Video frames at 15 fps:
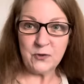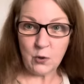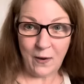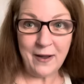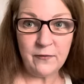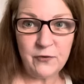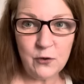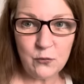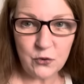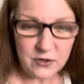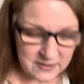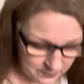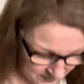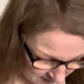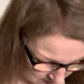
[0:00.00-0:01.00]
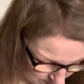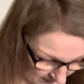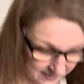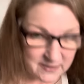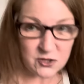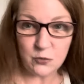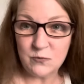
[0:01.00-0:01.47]
Quite a few Christmas
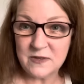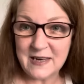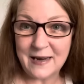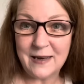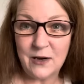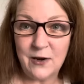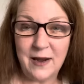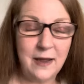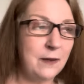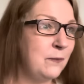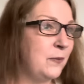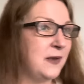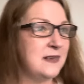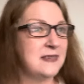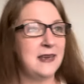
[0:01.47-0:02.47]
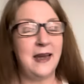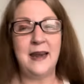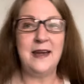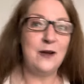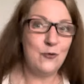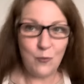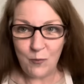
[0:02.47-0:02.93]
bits, some decorating bits and
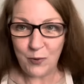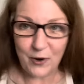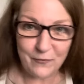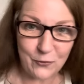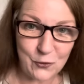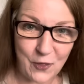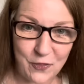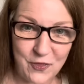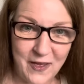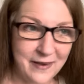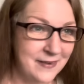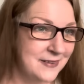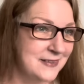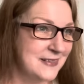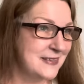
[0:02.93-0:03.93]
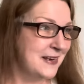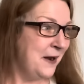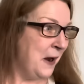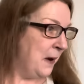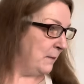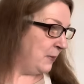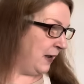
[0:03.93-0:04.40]
any number of other things.
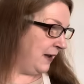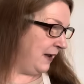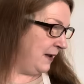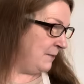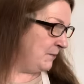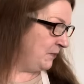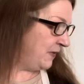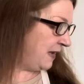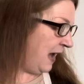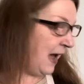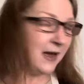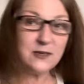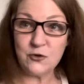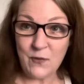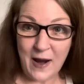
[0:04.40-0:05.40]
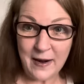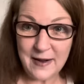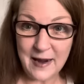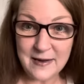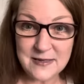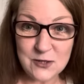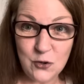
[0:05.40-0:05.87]
But yeah, I had a right
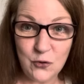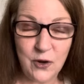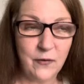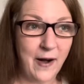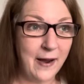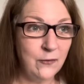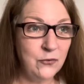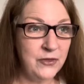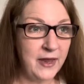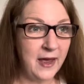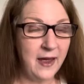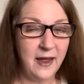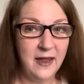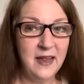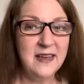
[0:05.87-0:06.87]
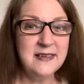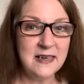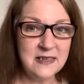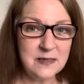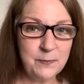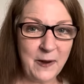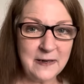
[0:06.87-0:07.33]
nice look around there.
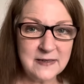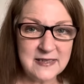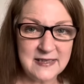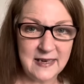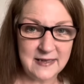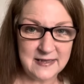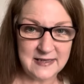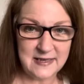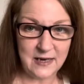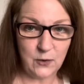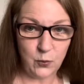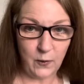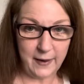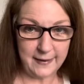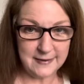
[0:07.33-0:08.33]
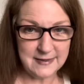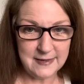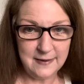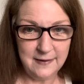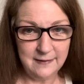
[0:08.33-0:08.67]
Did spend 60 quid.